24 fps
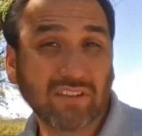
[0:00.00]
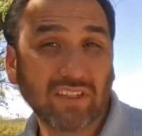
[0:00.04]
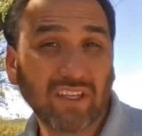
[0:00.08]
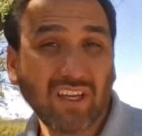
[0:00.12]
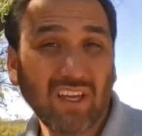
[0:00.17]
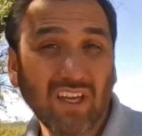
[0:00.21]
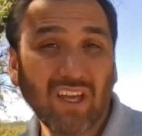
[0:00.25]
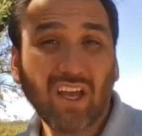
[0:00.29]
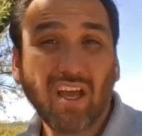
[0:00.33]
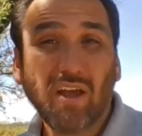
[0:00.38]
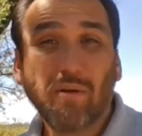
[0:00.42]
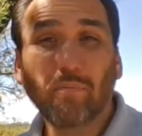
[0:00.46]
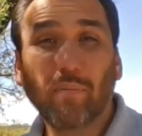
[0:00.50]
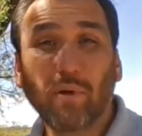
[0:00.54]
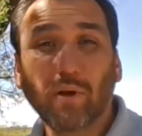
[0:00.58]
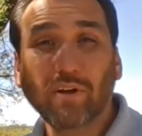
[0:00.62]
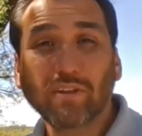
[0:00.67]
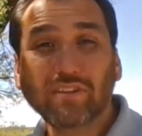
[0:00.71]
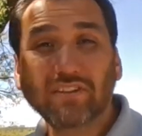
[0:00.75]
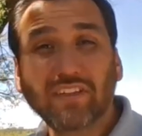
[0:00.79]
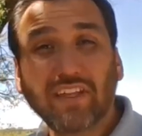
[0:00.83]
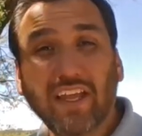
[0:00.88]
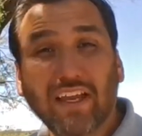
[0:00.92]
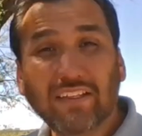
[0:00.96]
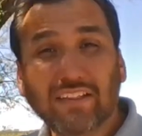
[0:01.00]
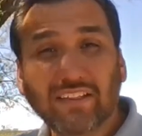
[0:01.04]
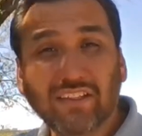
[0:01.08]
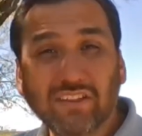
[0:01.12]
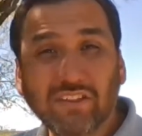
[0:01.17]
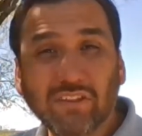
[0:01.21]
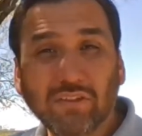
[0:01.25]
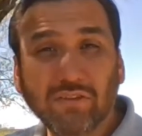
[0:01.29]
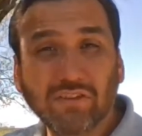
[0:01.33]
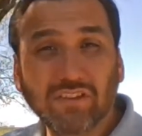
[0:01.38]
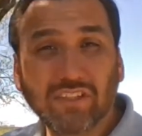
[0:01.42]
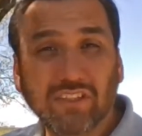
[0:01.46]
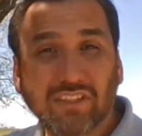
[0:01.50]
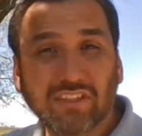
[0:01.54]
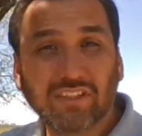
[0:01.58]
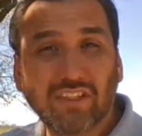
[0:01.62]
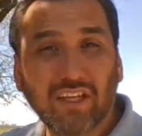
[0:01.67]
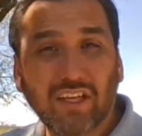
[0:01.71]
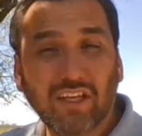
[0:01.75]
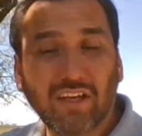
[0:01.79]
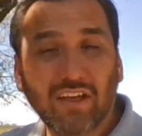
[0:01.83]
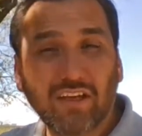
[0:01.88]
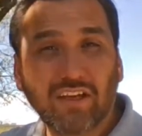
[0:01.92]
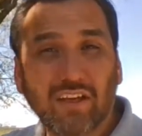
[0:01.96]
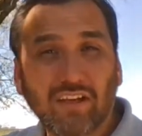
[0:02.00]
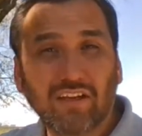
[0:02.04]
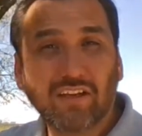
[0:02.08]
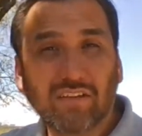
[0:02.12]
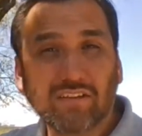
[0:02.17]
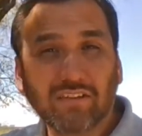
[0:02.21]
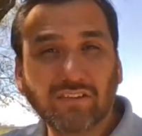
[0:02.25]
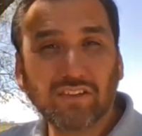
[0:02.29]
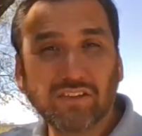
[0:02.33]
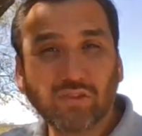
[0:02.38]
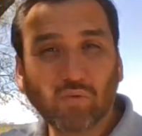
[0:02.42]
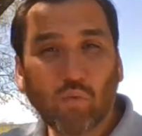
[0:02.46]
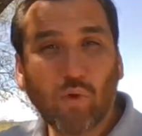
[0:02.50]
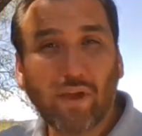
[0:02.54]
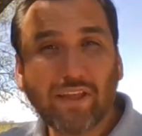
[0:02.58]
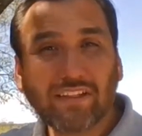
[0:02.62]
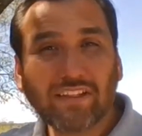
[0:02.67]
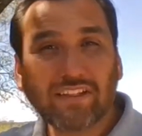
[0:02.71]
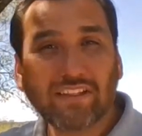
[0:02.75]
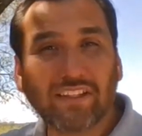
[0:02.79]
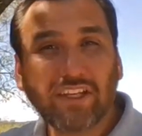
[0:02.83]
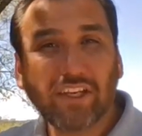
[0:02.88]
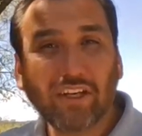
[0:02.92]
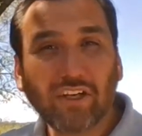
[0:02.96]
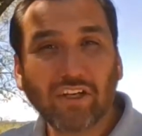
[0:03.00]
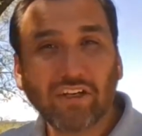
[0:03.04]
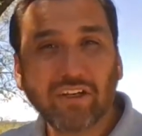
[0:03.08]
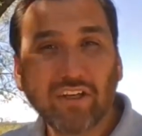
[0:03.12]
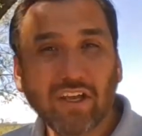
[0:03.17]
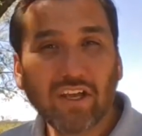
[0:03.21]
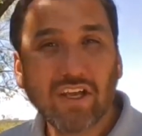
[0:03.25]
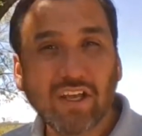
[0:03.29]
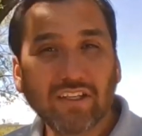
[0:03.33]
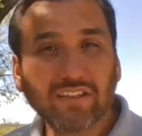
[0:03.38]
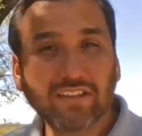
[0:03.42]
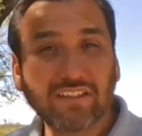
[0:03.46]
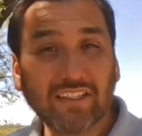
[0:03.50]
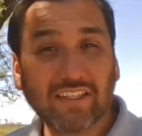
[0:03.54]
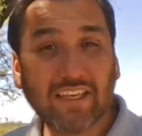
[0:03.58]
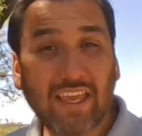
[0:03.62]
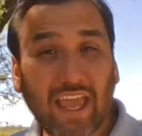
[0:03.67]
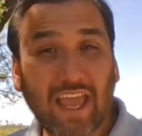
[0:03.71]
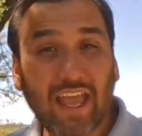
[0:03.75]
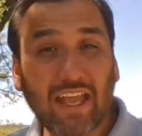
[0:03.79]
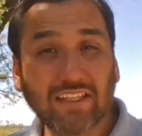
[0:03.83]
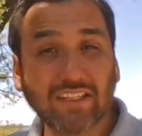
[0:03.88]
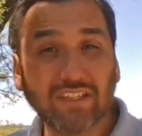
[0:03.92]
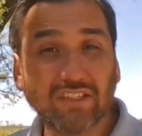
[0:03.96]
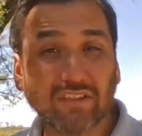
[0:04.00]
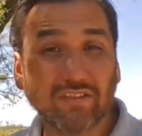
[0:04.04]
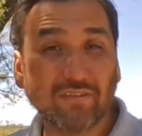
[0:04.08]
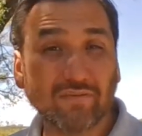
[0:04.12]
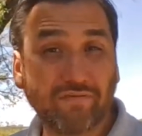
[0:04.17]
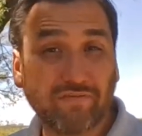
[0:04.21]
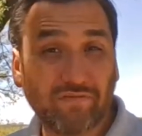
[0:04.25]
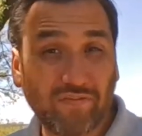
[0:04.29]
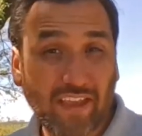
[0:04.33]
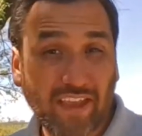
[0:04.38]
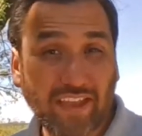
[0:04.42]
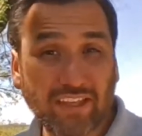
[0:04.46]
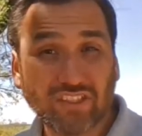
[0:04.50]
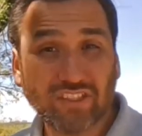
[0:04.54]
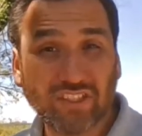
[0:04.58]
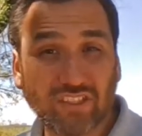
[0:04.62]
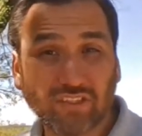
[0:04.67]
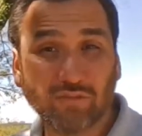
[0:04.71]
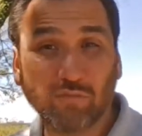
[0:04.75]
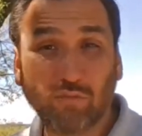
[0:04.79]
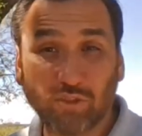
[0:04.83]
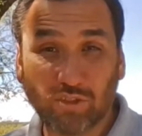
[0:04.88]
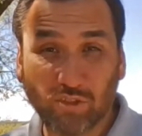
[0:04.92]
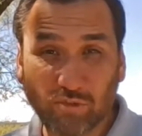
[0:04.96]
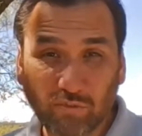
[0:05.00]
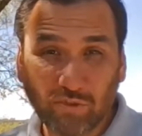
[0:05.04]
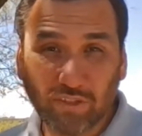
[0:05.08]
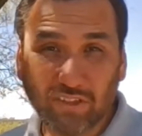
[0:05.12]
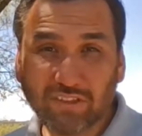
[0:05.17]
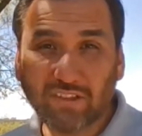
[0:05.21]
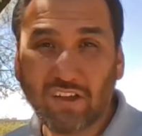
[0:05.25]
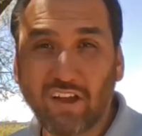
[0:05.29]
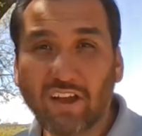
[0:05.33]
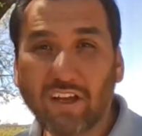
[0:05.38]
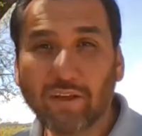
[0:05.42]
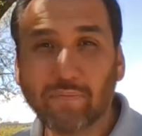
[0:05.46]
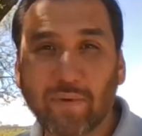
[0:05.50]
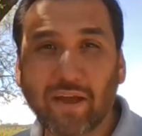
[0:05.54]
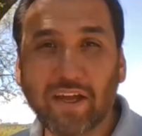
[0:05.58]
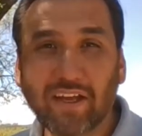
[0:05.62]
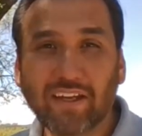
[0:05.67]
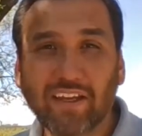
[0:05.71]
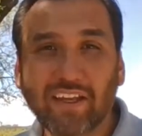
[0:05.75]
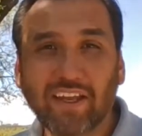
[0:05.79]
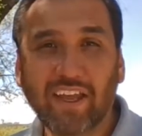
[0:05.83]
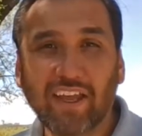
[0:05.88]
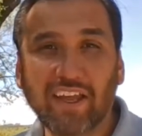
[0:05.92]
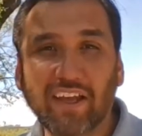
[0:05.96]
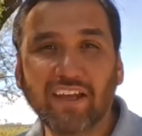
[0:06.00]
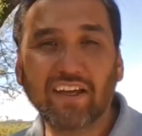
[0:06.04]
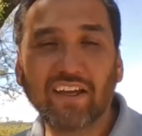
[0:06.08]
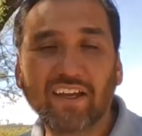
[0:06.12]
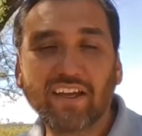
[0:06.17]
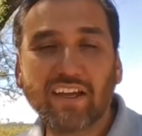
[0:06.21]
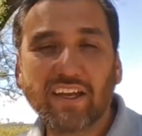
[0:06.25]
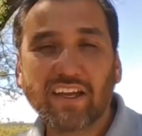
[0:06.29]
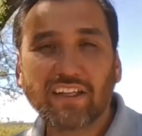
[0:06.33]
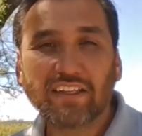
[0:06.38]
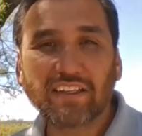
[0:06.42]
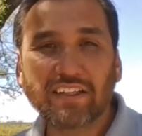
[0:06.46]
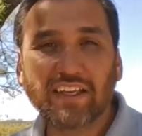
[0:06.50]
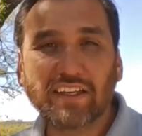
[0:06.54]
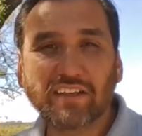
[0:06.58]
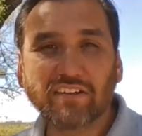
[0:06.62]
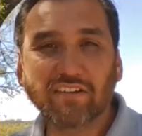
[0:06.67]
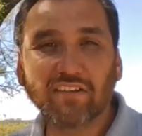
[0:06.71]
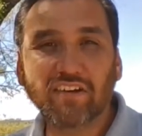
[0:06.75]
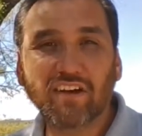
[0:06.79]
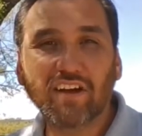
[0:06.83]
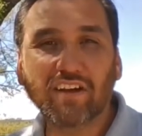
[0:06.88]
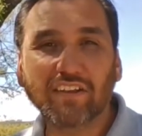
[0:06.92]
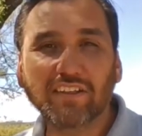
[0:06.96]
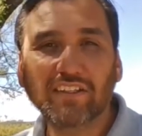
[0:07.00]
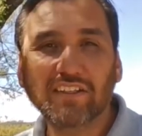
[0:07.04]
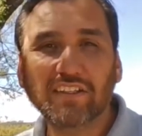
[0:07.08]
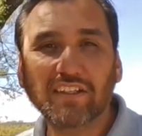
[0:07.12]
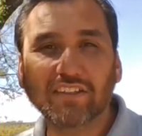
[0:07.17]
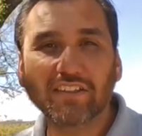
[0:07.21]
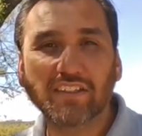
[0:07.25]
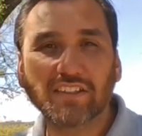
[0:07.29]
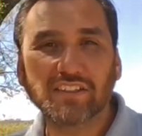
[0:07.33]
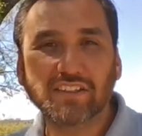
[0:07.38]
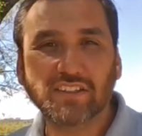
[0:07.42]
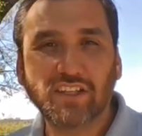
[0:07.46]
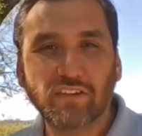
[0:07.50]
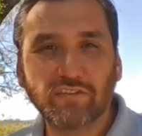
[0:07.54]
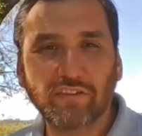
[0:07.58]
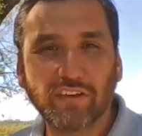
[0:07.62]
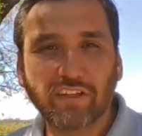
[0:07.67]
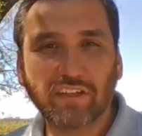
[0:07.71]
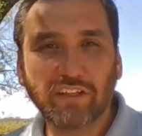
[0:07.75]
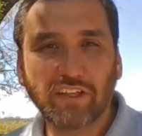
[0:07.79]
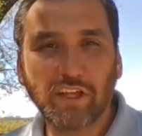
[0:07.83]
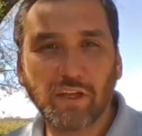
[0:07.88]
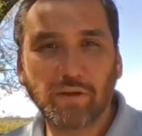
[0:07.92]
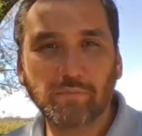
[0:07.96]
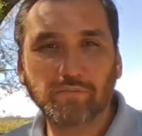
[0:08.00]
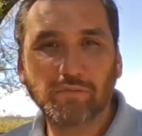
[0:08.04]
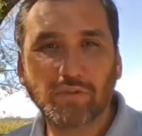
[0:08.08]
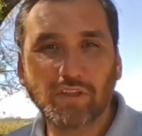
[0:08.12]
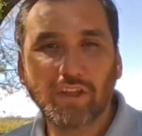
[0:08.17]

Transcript: Birds like to use this, uh, this wetland here to catch fish, which we're going to talk about uh, later on in the Discovery Club